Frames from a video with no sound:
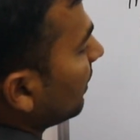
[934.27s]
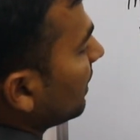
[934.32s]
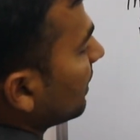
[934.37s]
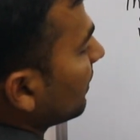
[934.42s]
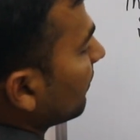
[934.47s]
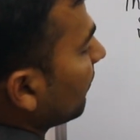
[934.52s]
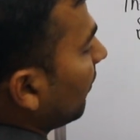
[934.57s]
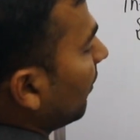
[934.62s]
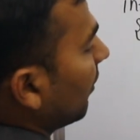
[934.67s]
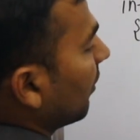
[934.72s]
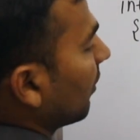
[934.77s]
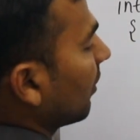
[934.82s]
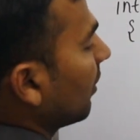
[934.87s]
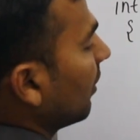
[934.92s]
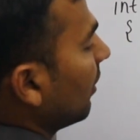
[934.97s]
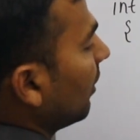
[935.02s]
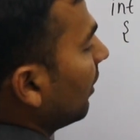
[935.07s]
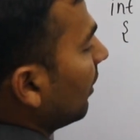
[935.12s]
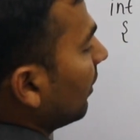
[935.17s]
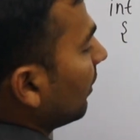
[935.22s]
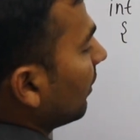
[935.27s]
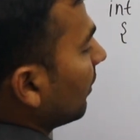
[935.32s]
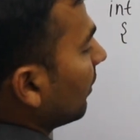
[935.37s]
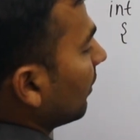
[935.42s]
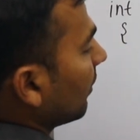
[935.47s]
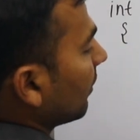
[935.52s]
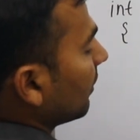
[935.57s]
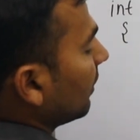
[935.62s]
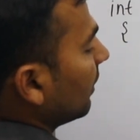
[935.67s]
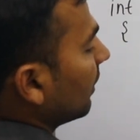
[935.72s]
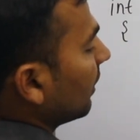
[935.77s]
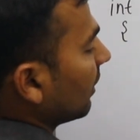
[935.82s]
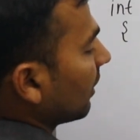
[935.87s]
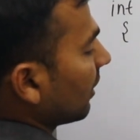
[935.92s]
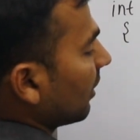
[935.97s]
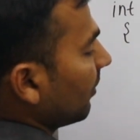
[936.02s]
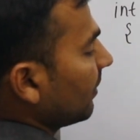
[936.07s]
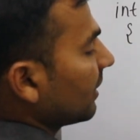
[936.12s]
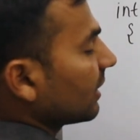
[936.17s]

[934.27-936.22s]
this for the